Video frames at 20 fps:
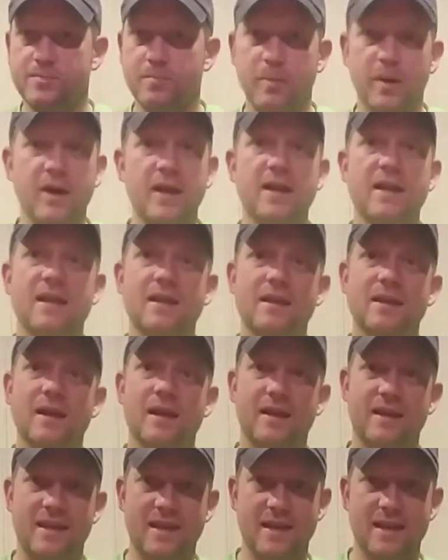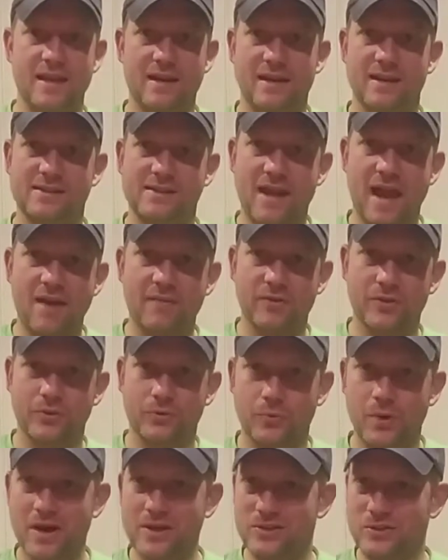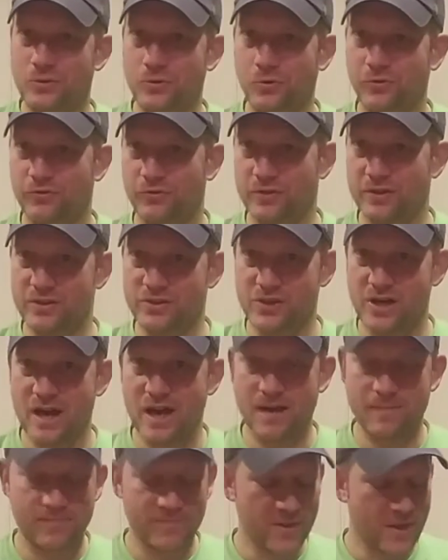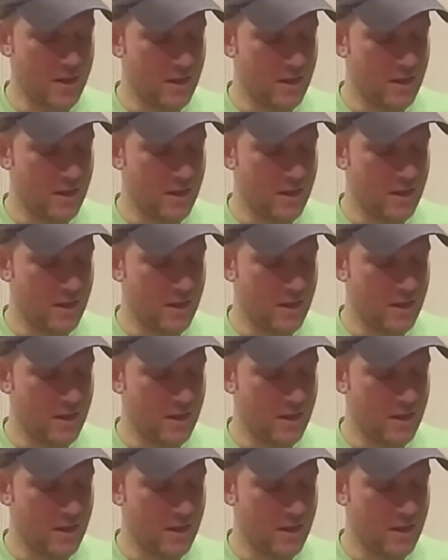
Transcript: but again, it's having the right tool for the job.